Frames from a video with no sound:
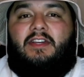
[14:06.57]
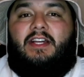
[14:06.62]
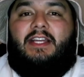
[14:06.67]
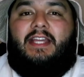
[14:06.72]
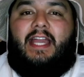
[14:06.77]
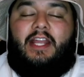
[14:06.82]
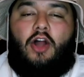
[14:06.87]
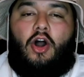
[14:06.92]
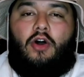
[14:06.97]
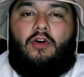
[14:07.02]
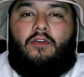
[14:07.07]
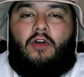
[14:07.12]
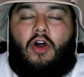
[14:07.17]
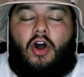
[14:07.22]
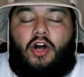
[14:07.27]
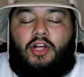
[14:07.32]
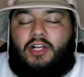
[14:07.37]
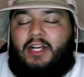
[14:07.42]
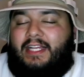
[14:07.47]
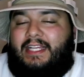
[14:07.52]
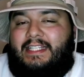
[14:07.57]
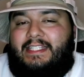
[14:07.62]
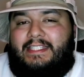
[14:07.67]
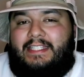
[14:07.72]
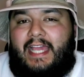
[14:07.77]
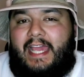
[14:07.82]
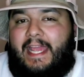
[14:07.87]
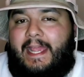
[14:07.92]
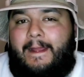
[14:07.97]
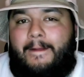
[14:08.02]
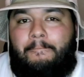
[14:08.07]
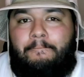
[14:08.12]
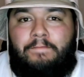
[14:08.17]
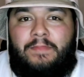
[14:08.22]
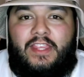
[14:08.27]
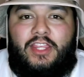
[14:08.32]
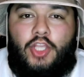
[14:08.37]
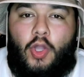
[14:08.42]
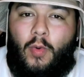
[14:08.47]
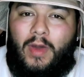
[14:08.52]
Again, all I can say.
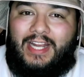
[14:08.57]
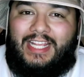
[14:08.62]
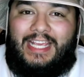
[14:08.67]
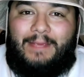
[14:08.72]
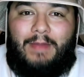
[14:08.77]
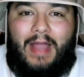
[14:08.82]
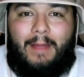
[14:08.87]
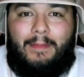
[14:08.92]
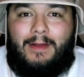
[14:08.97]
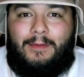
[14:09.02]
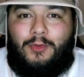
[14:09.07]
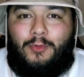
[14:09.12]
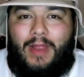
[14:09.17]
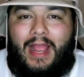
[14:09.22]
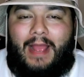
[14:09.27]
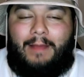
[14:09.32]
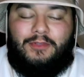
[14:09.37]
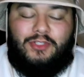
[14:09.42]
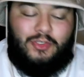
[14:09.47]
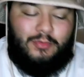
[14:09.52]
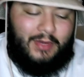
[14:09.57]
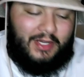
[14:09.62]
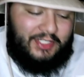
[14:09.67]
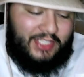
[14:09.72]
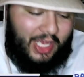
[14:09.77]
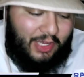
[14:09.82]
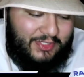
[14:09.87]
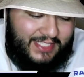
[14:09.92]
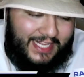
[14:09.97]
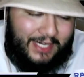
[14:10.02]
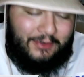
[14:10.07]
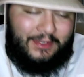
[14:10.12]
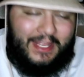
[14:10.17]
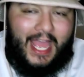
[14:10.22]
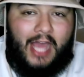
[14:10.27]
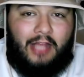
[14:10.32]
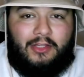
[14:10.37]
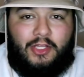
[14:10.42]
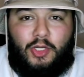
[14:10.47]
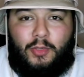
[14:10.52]
Don't want to keep hyping up the Rams too much. I'll settle
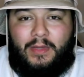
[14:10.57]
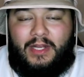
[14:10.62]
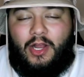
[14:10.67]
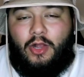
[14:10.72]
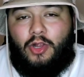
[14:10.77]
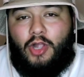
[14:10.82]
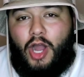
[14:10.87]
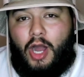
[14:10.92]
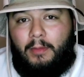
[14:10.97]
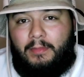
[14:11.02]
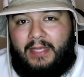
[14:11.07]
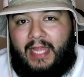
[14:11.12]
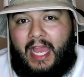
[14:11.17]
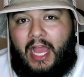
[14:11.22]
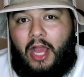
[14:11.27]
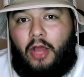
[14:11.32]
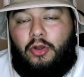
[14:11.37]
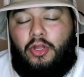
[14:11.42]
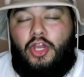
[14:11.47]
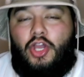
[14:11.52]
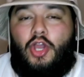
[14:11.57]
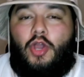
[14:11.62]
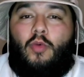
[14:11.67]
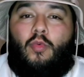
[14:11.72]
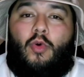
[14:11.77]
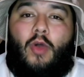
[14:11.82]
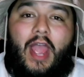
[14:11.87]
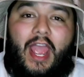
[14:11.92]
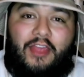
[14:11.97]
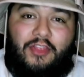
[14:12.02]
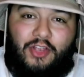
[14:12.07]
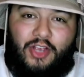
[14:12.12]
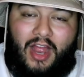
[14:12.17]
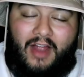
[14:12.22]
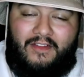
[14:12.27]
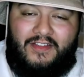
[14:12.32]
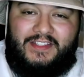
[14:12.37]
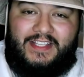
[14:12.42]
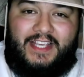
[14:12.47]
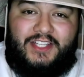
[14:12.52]
down a little bit. I'll calm down. We'll end the
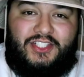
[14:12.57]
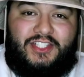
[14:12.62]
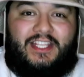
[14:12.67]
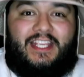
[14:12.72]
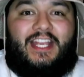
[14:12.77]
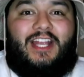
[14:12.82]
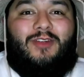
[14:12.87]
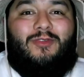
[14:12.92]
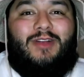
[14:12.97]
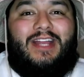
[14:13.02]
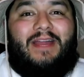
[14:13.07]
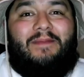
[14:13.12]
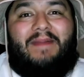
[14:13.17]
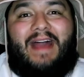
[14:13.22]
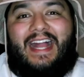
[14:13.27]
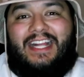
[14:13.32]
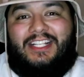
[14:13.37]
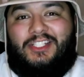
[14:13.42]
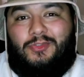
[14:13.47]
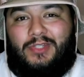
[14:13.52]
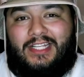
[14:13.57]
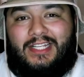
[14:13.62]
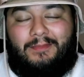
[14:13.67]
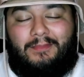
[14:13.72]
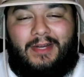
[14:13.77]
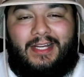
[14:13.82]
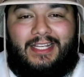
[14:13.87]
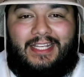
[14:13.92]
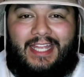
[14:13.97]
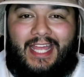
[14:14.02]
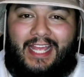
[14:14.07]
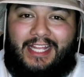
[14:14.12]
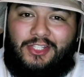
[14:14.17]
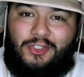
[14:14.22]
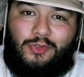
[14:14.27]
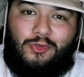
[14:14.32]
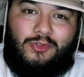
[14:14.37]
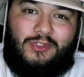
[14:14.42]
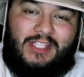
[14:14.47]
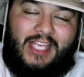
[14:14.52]
conversation here. We'll get back to it Monday,
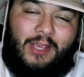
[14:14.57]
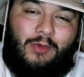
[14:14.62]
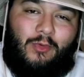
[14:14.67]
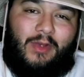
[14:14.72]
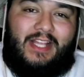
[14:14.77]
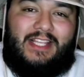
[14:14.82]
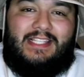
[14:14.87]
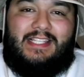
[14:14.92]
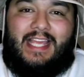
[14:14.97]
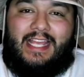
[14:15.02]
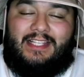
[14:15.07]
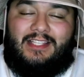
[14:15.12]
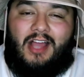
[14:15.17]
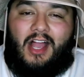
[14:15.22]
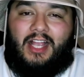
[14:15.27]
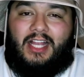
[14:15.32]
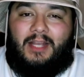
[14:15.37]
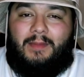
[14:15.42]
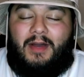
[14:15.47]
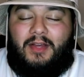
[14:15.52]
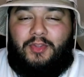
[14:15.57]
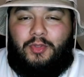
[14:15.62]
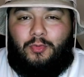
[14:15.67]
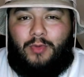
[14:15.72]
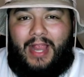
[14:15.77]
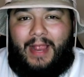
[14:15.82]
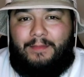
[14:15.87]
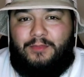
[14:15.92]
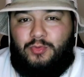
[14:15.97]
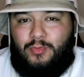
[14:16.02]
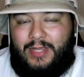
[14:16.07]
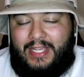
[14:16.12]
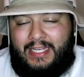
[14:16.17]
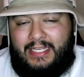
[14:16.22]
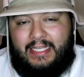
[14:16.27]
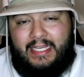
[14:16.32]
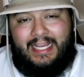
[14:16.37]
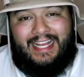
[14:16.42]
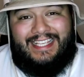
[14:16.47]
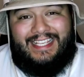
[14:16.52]
Tuesday, Wednesday, talking about the Rams win,
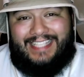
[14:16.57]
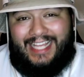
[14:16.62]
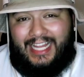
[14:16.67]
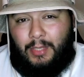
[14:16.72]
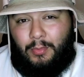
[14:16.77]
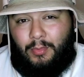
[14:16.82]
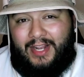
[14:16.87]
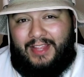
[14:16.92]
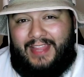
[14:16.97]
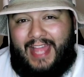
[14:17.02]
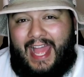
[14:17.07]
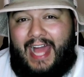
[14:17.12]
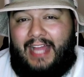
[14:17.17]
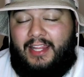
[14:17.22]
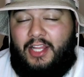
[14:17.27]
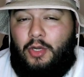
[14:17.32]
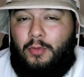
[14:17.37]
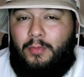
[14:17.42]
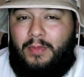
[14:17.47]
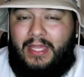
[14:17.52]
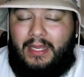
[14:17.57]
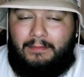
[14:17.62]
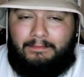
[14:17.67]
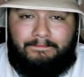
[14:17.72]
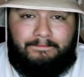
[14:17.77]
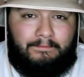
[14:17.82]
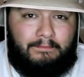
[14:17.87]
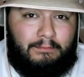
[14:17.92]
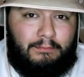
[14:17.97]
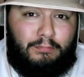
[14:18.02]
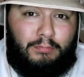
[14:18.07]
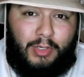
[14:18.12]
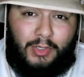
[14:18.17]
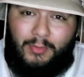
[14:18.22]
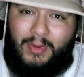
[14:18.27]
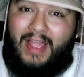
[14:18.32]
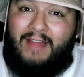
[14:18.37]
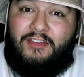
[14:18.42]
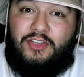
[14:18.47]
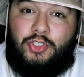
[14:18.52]
celebrating that a little bit. But we
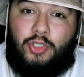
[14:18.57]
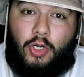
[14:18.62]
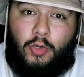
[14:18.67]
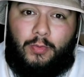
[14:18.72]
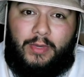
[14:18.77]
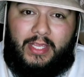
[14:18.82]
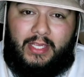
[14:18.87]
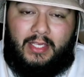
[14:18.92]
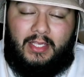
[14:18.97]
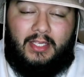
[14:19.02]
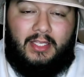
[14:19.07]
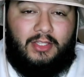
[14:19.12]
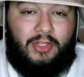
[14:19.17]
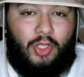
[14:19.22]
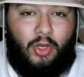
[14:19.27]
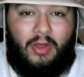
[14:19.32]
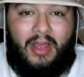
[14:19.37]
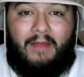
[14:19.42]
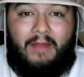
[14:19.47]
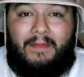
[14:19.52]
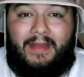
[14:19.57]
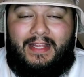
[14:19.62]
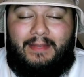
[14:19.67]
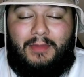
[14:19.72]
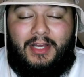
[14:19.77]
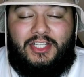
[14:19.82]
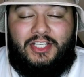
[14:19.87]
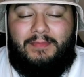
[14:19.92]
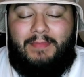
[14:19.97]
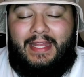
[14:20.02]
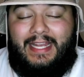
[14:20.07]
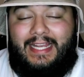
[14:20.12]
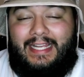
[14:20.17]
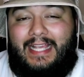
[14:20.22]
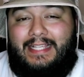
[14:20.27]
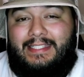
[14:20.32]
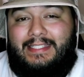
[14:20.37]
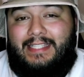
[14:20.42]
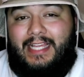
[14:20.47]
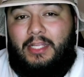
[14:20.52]
have a short week. Don't have many
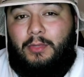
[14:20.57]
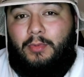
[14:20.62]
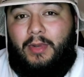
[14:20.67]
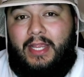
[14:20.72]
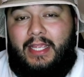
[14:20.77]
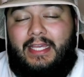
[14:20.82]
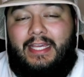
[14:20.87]
days to celebrate.